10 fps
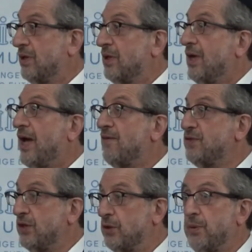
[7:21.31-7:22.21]

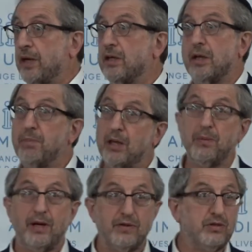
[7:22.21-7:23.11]
Have dinner regularly. And by the
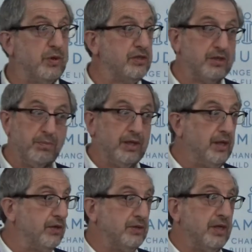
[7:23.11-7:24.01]
way, I have to address
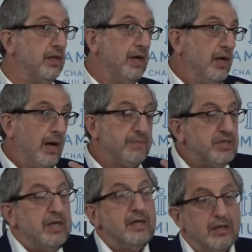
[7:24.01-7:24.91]
something else that I'm
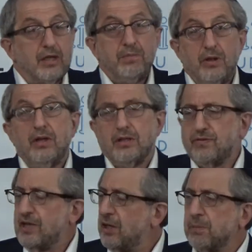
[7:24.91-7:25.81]
seeing in the community
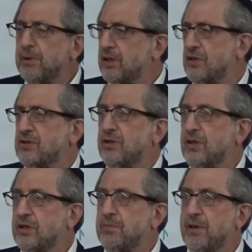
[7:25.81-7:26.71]
that's terribly
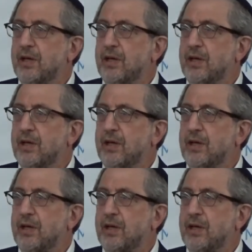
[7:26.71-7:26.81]
concerning to me.